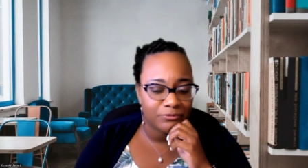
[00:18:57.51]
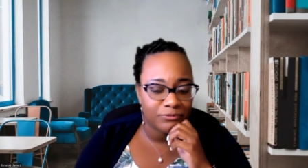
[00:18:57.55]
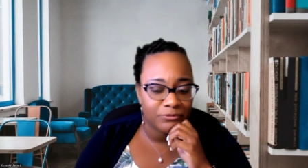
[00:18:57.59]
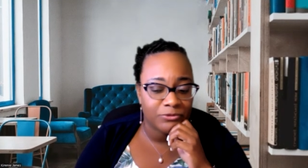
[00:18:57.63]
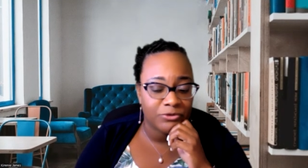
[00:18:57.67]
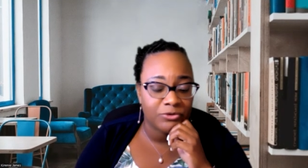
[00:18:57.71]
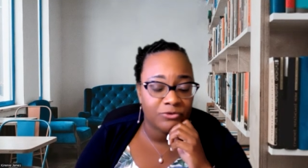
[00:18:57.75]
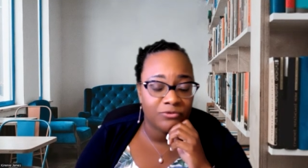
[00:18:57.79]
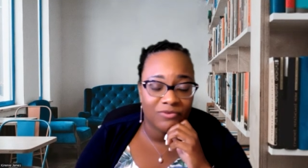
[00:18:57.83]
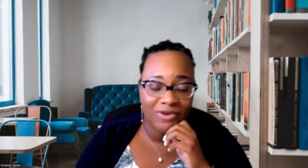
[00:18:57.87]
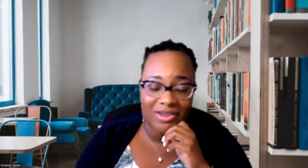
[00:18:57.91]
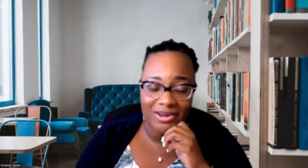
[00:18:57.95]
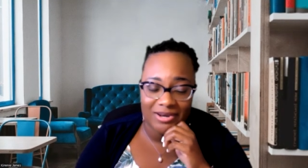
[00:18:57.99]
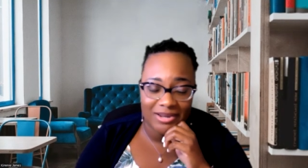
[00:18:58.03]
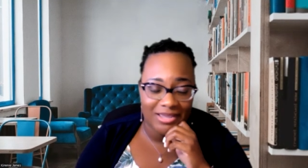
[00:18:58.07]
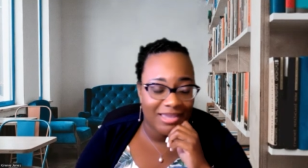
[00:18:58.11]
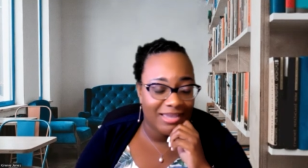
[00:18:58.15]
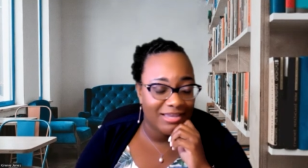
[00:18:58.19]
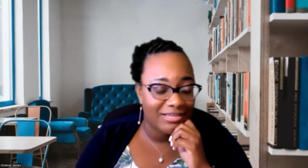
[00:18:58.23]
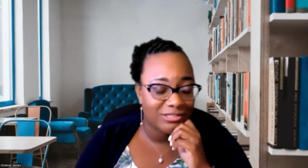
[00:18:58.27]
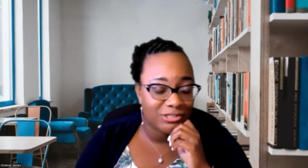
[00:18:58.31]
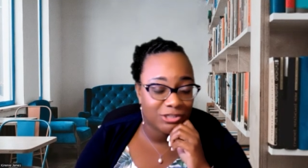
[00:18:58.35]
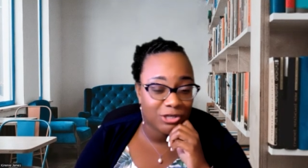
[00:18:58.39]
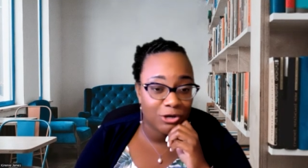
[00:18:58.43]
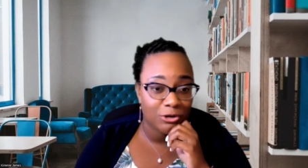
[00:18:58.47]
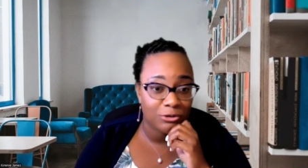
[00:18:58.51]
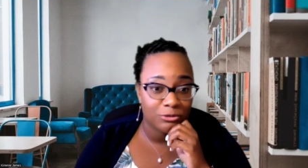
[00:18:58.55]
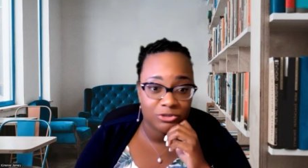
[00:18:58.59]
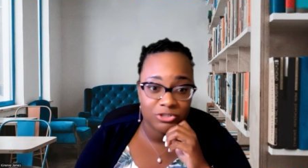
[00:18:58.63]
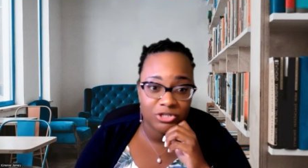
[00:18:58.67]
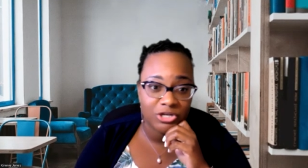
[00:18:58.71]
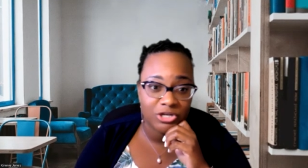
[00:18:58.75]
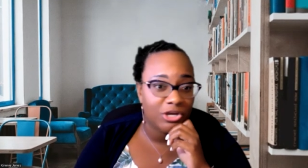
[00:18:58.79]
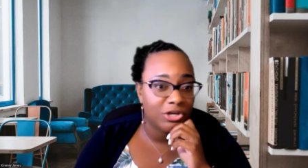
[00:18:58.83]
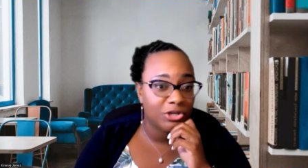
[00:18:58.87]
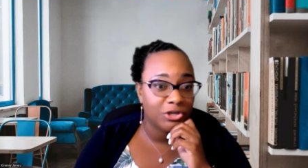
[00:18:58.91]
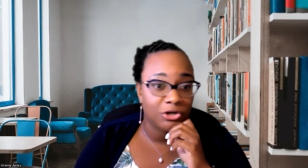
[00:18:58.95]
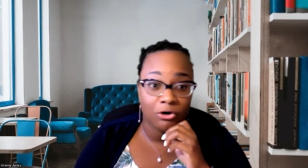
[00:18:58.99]
you find an ACE coach,
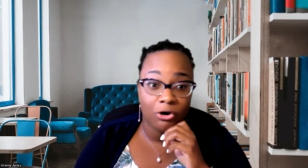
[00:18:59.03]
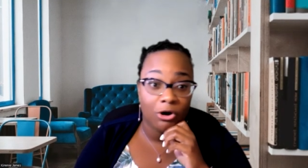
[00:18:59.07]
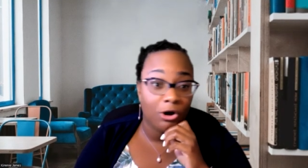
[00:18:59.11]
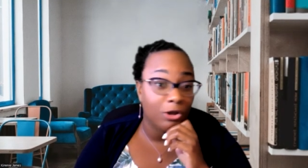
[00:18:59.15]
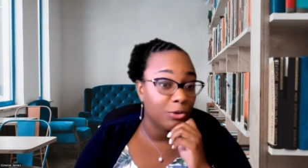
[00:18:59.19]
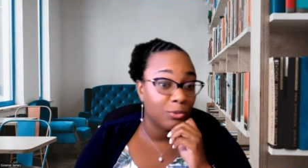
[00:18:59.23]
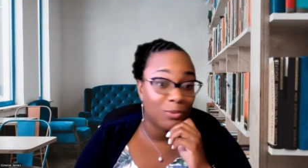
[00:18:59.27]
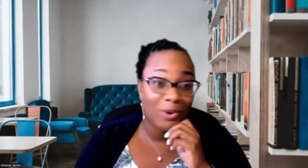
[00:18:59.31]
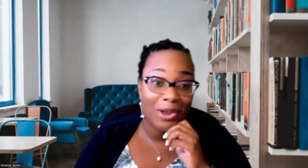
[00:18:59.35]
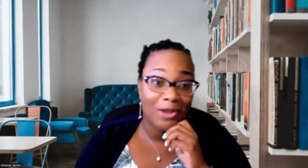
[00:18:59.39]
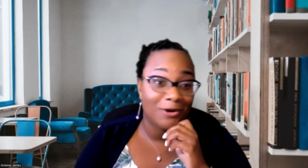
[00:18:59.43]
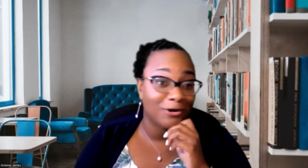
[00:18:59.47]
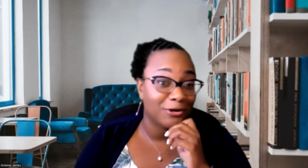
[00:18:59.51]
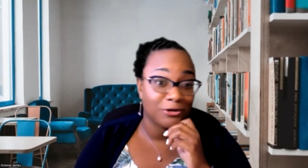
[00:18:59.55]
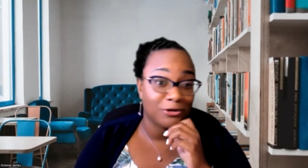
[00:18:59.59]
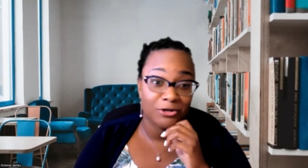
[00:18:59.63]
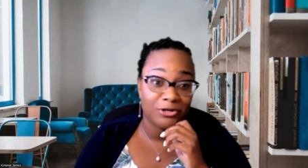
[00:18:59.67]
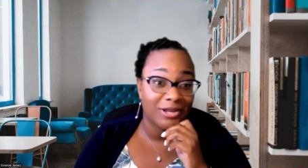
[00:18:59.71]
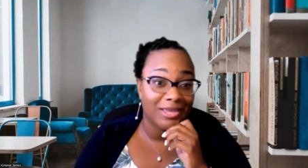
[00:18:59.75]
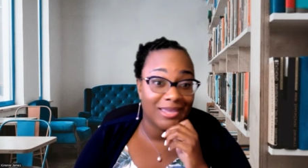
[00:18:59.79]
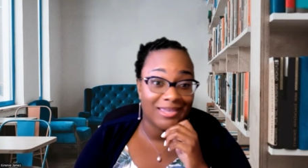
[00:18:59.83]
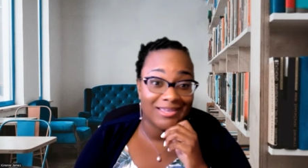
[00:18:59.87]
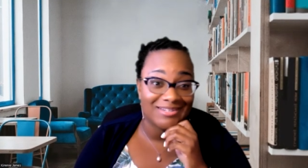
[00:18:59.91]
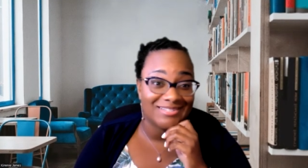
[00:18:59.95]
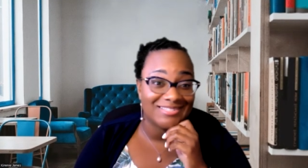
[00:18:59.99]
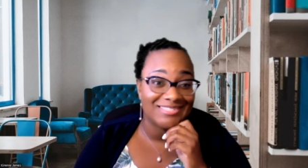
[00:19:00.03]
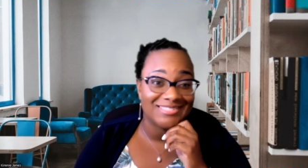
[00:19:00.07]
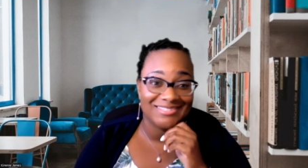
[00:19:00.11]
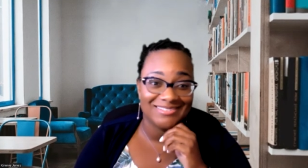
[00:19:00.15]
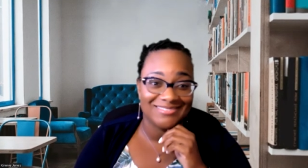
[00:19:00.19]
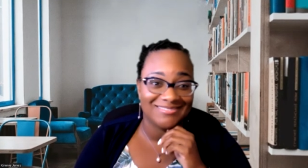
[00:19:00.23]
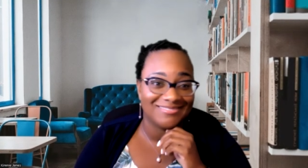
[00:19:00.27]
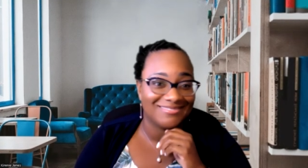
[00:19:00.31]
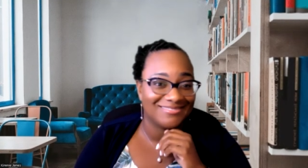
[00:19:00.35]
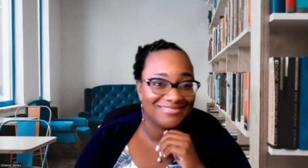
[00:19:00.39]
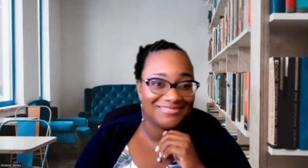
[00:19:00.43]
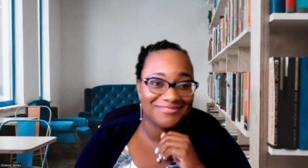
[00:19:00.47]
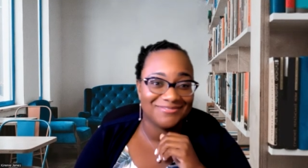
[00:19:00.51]
you're all around in good hands
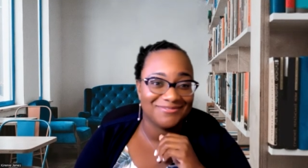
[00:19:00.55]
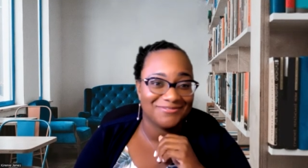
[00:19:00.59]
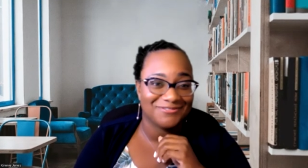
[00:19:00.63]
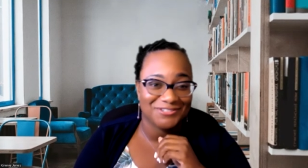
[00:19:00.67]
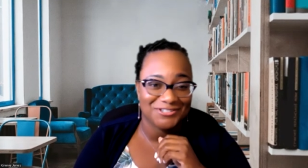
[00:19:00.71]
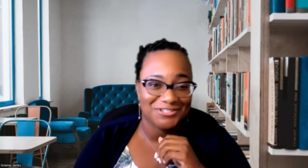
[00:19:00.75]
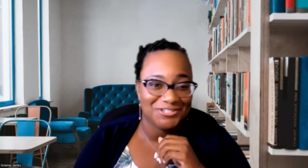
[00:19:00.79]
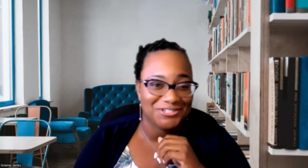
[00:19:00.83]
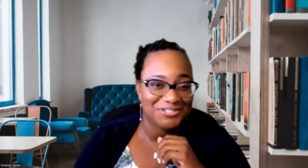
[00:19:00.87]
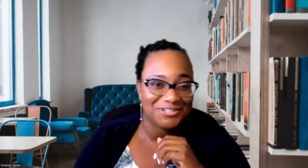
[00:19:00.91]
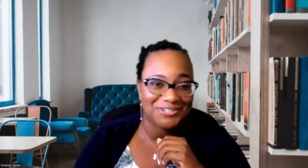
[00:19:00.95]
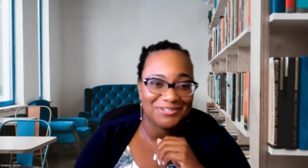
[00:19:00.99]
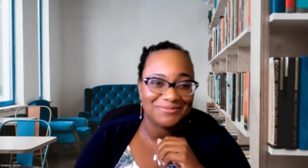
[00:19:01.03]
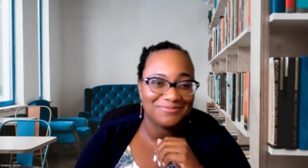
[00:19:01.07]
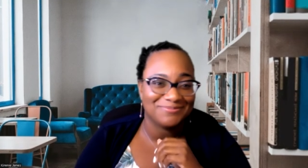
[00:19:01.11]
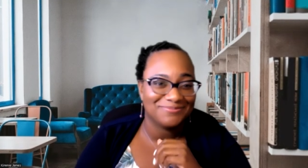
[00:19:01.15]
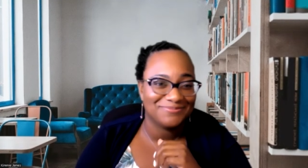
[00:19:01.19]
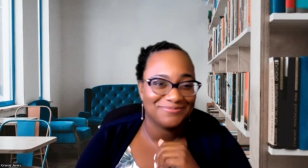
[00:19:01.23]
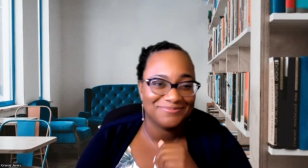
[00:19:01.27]
for sure.